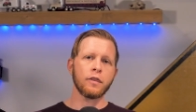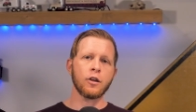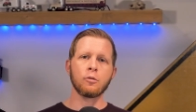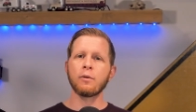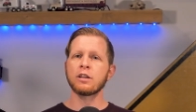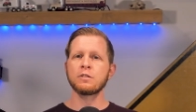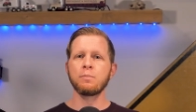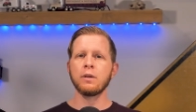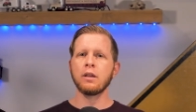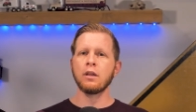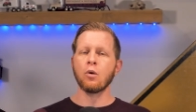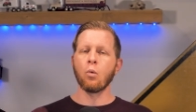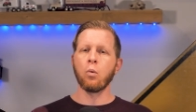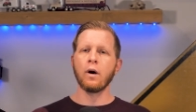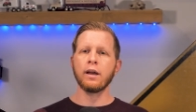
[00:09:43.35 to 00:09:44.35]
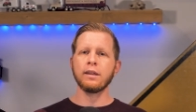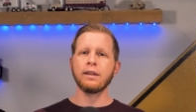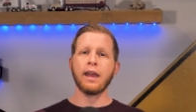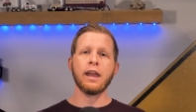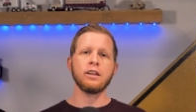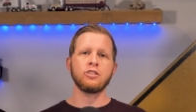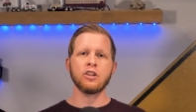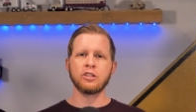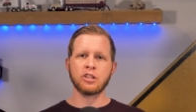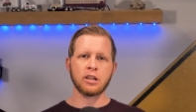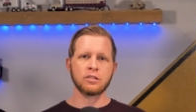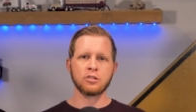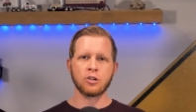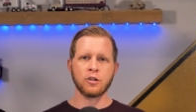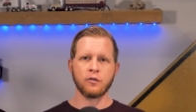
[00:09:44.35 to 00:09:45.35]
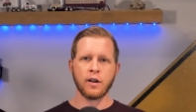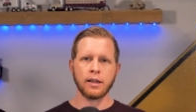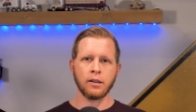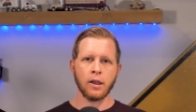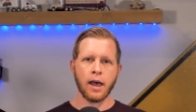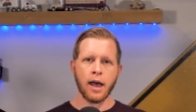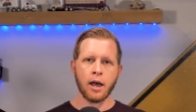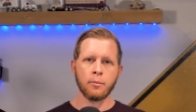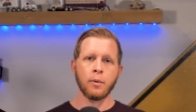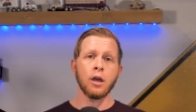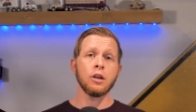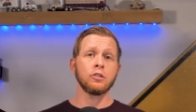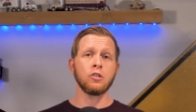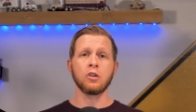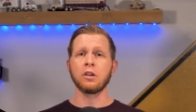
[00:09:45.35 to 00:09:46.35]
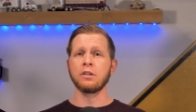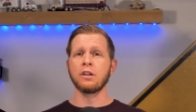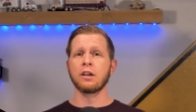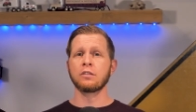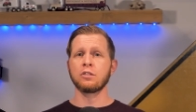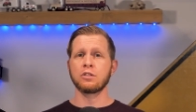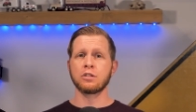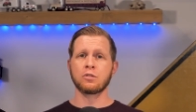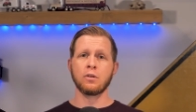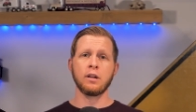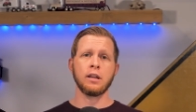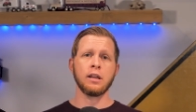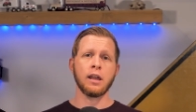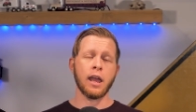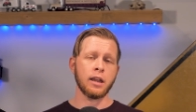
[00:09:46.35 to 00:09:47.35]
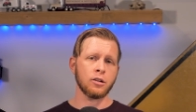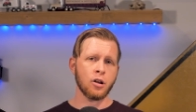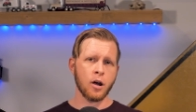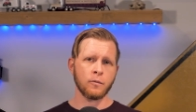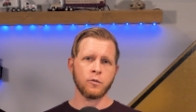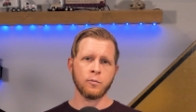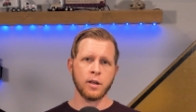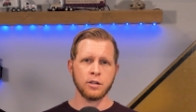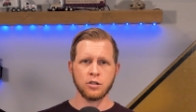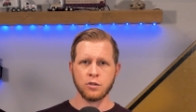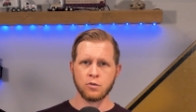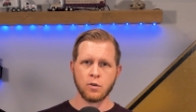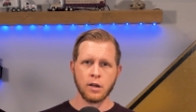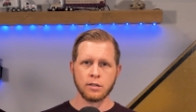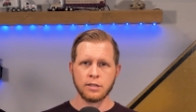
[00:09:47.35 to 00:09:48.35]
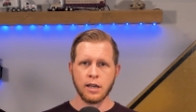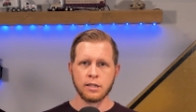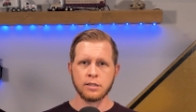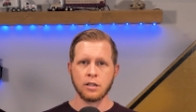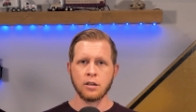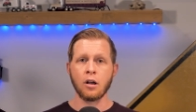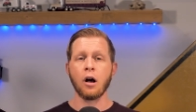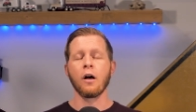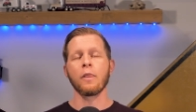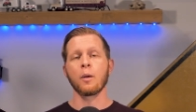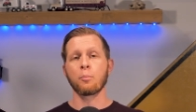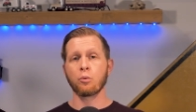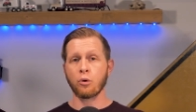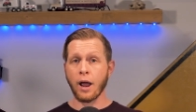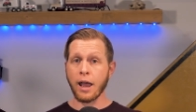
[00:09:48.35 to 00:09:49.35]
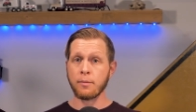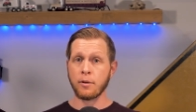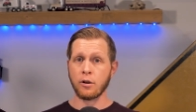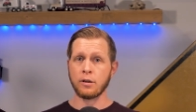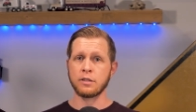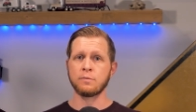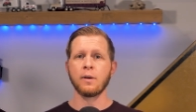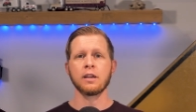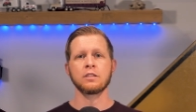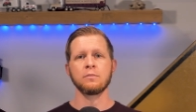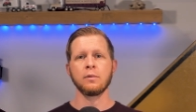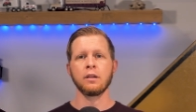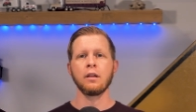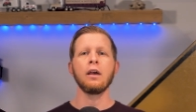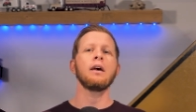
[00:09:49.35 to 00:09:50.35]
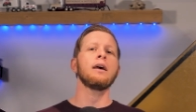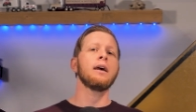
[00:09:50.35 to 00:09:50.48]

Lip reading: There must be 1 HHS-certified lab to conduct the screening and confirmation drug testing on the primary specimen,